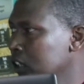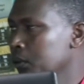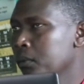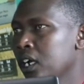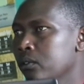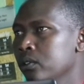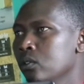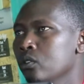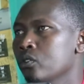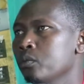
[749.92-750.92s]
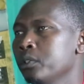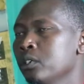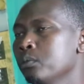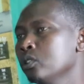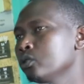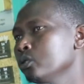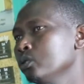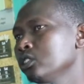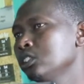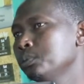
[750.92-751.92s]
Mark will also be able
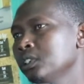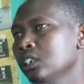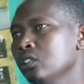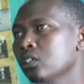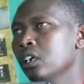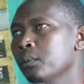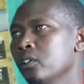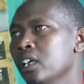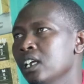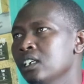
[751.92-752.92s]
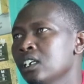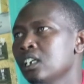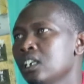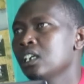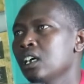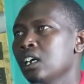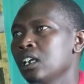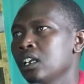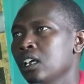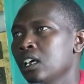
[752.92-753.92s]
to chip in and talk about that.
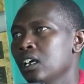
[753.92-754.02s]
And